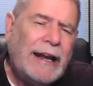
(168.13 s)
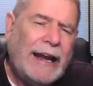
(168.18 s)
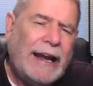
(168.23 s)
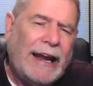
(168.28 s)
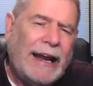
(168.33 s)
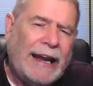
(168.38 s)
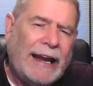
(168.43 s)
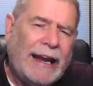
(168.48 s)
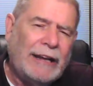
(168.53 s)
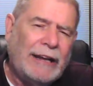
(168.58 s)

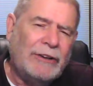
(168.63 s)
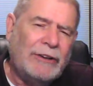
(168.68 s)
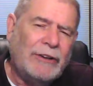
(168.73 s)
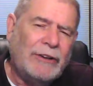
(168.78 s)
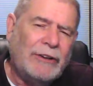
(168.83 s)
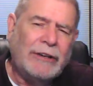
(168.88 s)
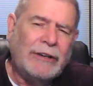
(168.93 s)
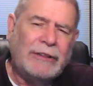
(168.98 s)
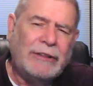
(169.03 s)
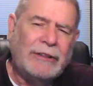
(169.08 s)
and
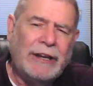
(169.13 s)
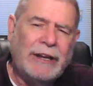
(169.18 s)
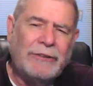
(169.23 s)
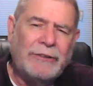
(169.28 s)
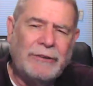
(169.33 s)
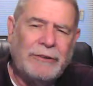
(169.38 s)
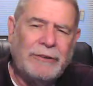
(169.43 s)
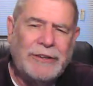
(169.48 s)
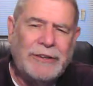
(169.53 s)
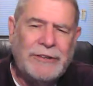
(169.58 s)
the
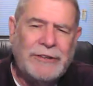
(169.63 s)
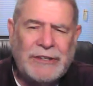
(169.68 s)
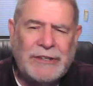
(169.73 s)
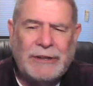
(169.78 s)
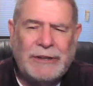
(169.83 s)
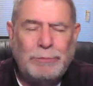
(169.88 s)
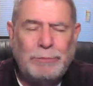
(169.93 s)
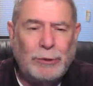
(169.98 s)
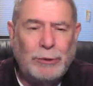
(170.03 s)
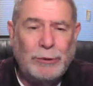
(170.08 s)
other is
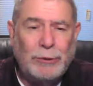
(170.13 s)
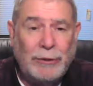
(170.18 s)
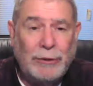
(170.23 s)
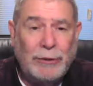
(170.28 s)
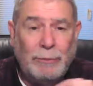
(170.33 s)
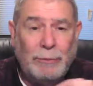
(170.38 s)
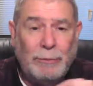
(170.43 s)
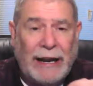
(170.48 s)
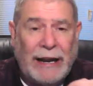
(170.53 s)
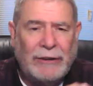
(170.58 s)

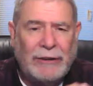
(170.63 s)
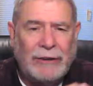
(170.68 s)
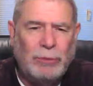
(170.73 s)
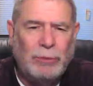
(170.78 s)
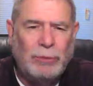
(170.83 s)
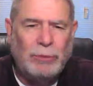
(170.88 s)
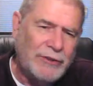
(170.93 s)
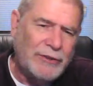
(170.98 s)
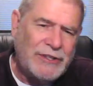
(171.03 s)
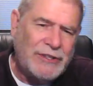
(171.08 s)
pulled back
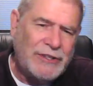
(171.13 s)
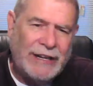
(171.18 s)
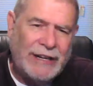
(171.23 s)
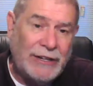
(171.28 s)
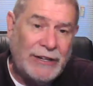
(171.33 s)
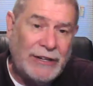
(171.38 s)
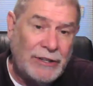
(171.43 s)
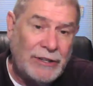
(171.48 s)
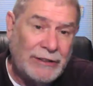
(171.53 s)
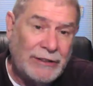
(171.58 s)
towards
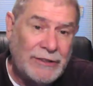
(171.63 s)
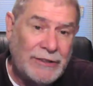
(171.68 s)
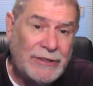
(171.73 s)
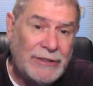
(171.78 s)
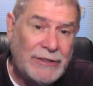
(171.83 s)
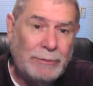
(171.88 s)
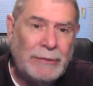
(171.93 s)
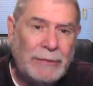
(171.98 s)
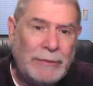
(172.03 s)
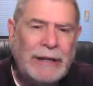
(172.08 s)

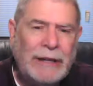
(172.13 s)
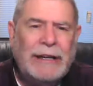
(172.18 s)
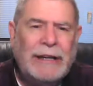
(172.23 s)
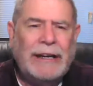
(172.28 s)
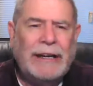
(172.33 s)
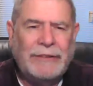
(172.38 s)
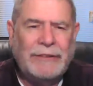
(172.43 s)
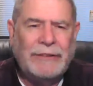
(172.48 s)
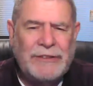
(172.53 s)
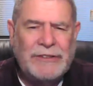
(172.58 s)
nationalism
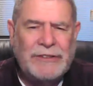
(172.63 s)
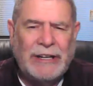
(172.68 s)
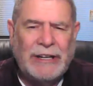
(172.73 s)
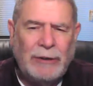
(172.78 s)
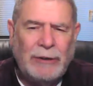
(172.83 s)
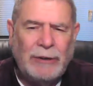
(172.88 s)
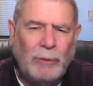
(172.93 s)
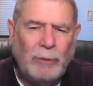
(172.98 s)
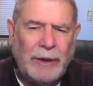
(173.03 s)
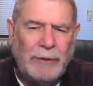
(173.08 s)
and to
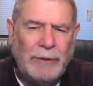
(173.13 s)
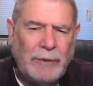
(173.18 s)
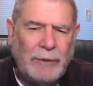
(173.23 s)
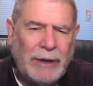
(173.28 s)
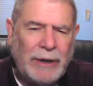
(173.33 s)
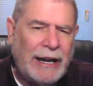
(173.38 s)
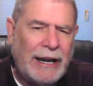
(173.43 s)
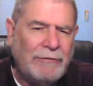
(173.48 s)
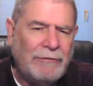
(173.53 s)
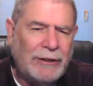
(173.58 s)
say, no,
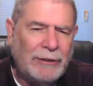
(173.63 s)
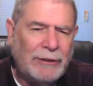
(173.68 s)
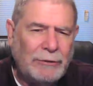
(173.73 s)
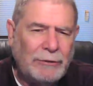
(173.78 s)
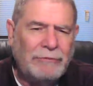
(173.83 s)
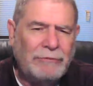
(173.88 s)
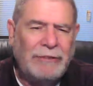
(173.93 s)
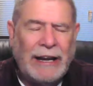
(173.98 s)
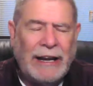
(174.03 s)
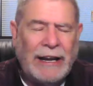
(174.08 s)
we have our
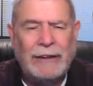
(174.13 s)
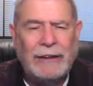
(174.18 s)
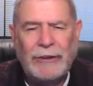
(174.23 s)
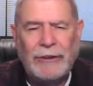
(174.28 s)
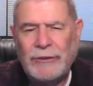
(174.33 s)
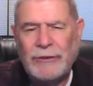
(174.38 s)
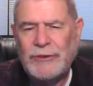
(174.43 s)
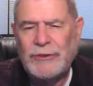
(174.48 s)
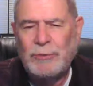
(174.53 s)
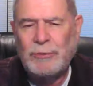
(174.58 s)
own
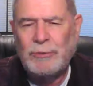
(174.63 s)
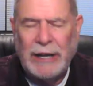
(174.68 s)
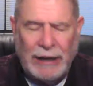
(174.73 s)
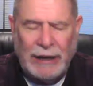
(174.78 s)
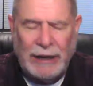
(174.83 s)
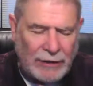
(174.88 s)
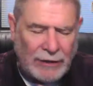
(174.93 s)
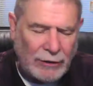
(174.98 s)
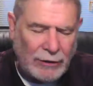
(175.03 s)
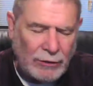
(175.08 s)
values, we
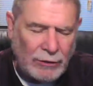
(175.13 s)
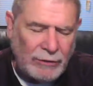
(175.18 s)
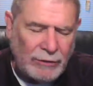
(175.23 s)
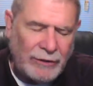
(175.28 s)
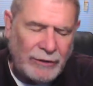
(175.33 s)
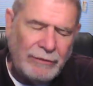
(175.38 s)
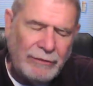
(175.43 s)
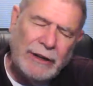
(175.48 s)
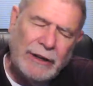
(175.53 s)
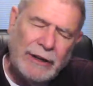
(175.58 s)
have our
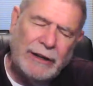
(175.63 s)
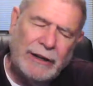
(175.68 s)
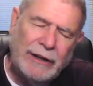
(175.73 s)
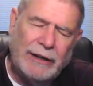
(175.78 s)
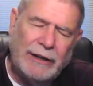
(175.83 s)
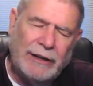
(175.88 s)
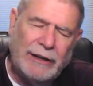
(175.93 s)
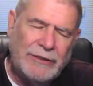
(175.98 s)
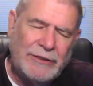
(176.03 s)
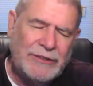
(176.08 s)
own
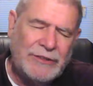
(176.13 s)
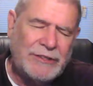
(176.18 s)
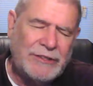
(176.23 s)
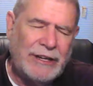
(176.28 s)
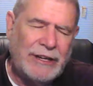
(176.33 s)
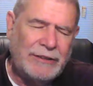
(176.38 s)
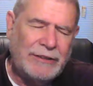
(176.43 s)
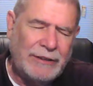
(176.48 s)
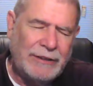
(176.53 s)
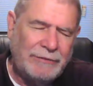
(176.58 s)

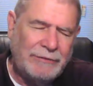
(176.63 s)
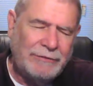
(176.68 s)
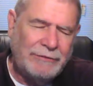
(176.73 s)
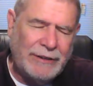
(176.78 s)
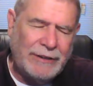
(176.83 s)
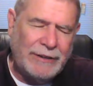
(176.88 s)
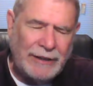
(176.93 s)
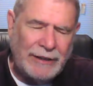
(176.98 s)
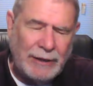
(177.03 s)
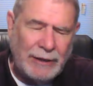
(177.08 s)
set of
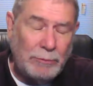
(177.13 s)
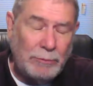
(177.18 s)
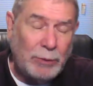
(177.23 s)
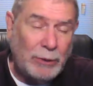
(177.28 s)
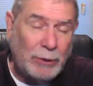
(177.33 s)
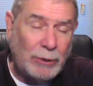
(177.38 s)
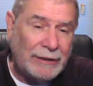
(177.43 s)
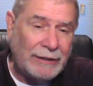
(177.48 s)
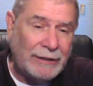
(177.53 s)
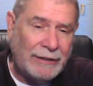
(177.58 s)

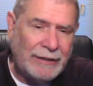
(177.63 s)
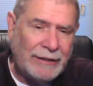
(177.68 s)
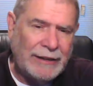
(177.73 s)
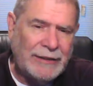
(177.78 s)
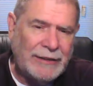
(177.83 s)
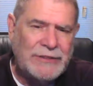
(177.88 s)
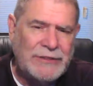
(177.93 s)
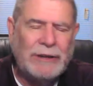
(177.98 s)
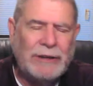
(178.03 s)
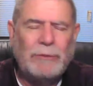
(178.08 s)
important
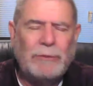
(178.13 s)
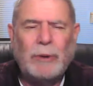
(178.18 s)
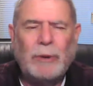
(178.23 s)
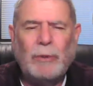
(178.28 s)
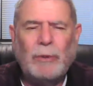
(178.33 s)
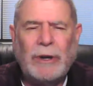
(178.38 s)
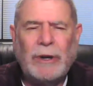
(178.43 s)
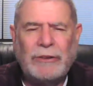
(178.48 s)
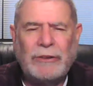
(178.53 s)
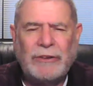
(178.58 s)
things that we
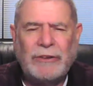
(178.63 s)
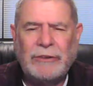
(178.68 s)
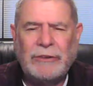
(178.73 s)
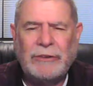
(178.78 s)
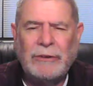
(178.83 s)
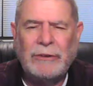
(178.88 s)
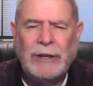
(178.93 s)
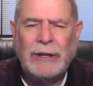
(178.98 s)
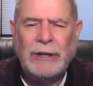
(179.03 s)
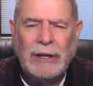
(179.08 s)
want
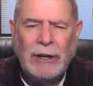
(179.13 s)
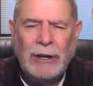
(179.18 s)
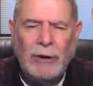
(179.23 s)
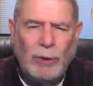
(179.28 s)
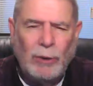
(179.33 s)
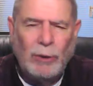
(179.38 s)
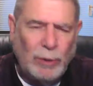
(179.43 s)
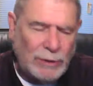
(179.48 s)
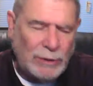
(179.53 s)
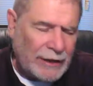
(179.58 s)
to
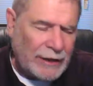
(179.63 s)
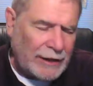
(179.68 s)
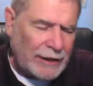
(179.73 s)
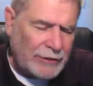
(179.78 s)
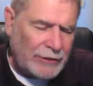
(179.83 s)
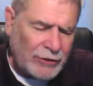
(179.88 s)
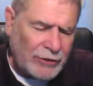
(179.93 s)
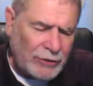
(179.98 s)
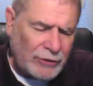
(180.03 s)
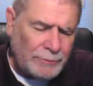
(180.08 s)
hold
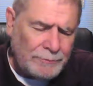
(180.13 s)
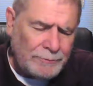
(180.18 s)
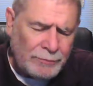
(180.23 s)
on to.